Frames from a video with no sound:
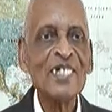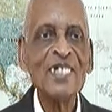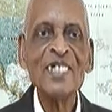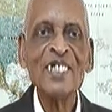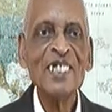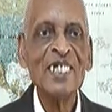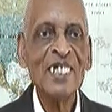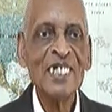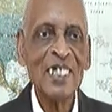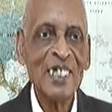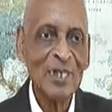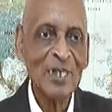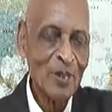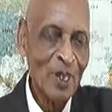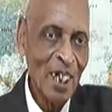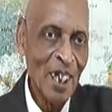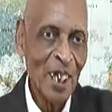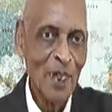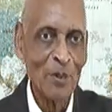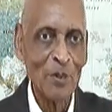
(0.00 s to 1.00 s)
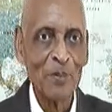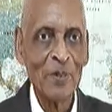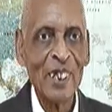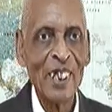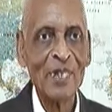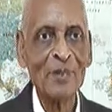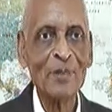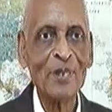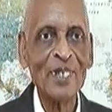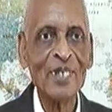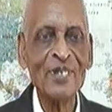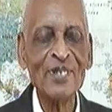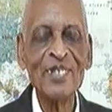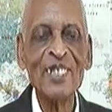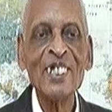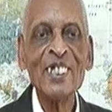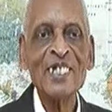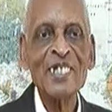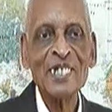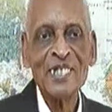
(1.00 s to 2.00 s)
he didn't give no half a pound.
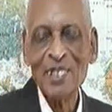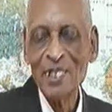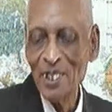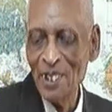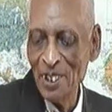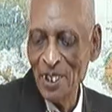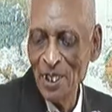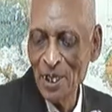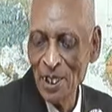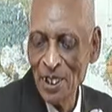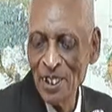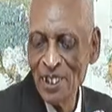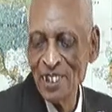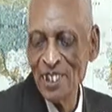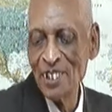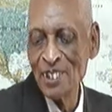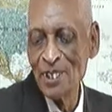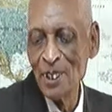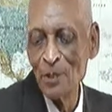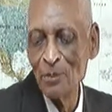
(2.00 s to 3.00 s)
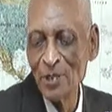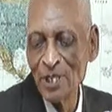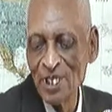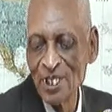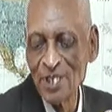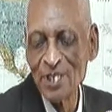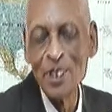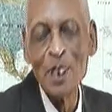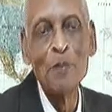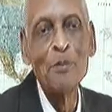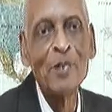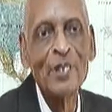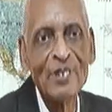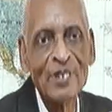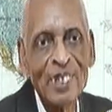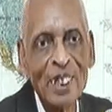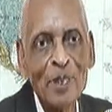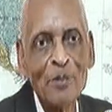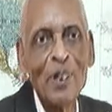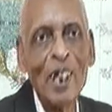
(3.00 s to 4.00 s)
He did something with his thumb on
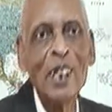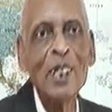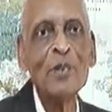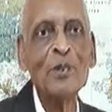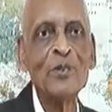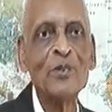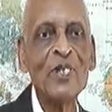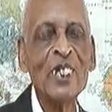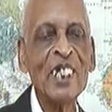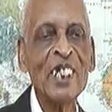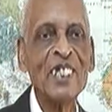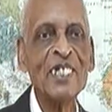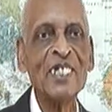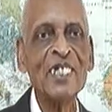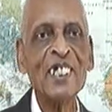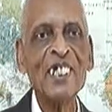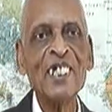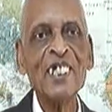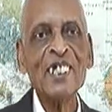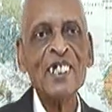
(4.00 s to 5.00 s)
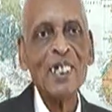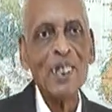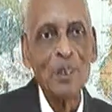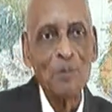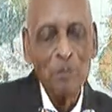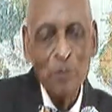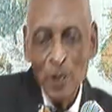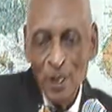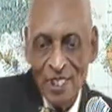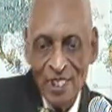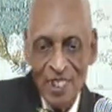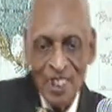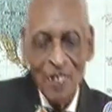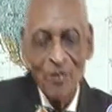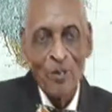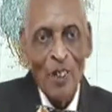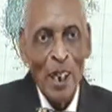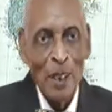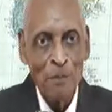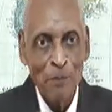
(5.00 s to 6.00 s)
that while he was wearing it, and put it in
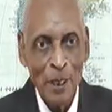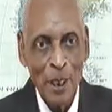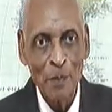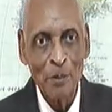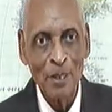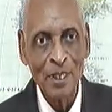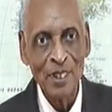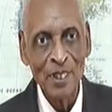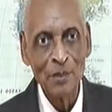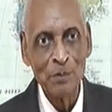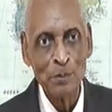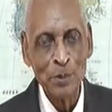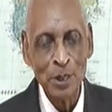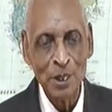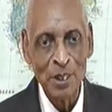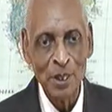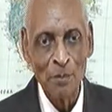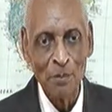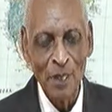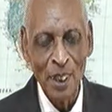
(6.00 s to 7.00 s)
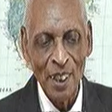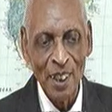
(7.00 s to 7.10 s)
white paper and put some